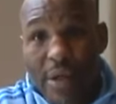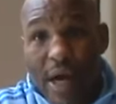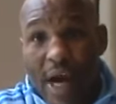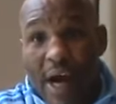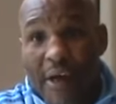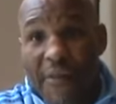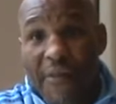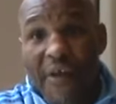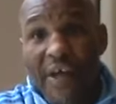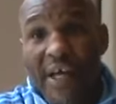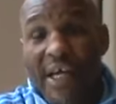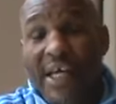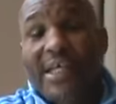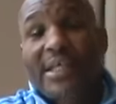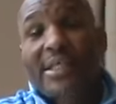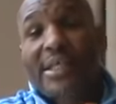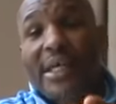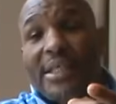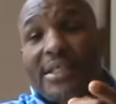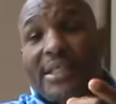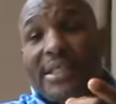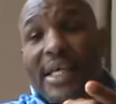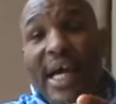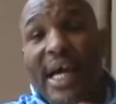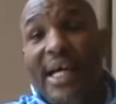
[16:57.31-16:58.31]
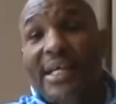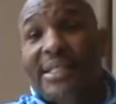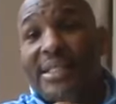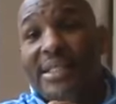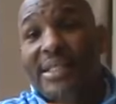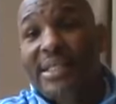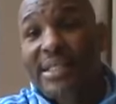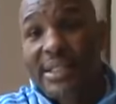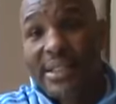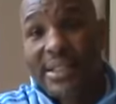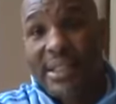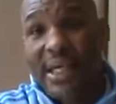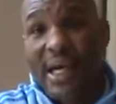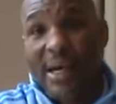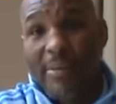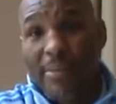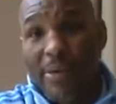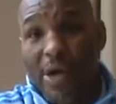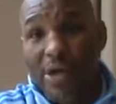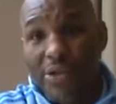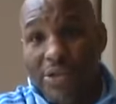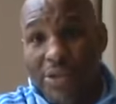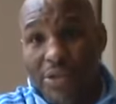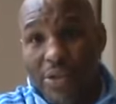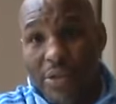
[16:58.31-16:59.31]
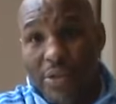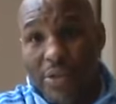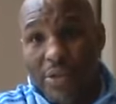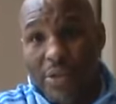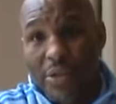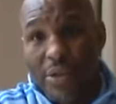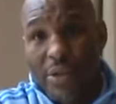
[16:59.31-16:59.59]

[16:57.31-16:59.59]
I think he mm-hmm. does an excellent job also.